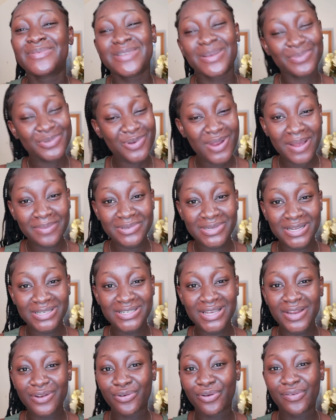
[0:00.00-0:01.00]
Subscribe to the
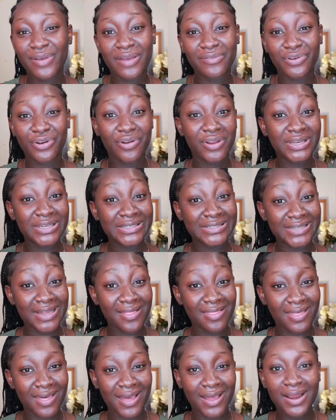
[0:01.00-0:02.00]
channel if you haven't already
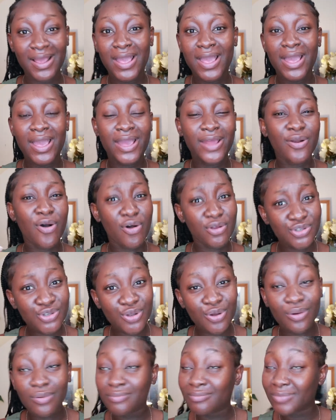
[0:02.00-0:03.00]
done that, and
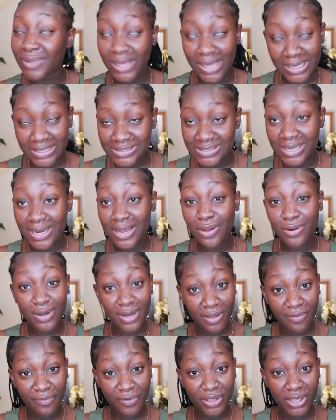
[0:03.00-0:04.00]
also, like I said, I would
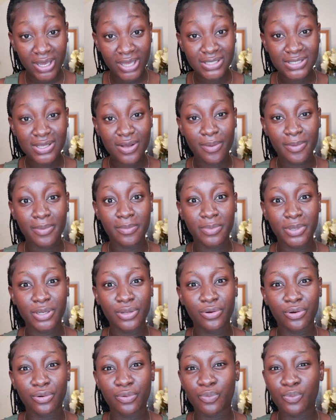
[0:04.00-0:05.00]
love for you guys to comment
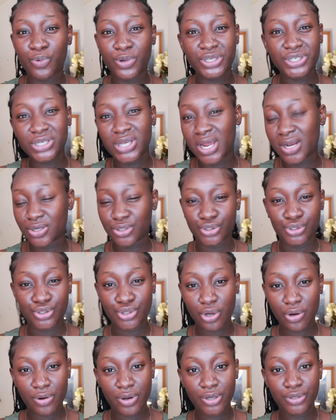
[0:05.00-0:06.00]
below which kind of
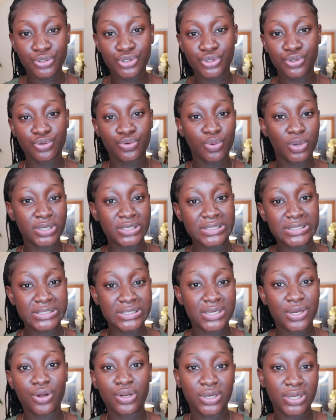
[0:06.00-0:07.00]
tutorials you'd want to
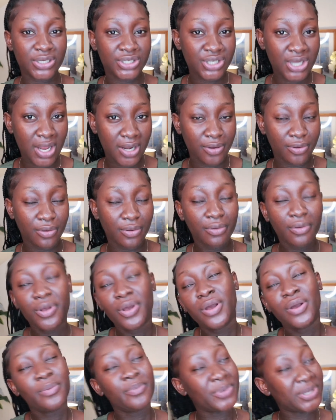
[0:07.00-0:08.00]
see on the channel,
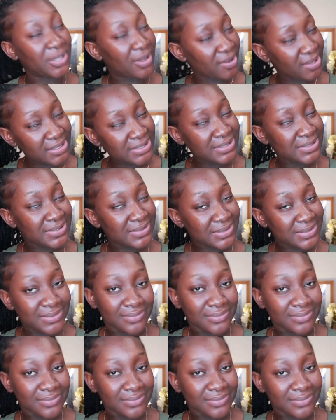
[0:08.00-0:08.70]
because